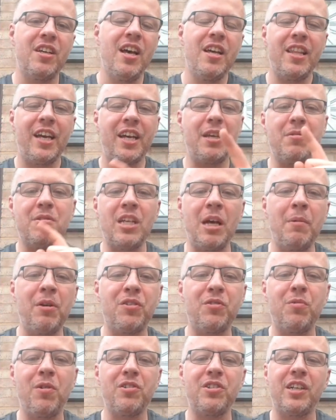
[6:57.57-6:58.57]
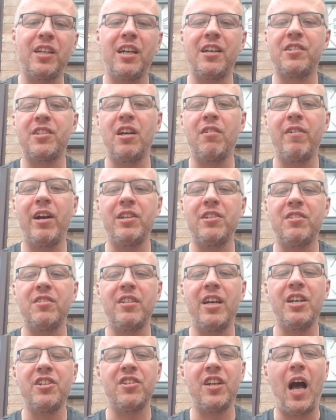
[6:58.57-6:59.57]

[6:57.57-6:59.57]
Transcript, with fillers: Thank you so much for watching Glasgow Rangers Nation.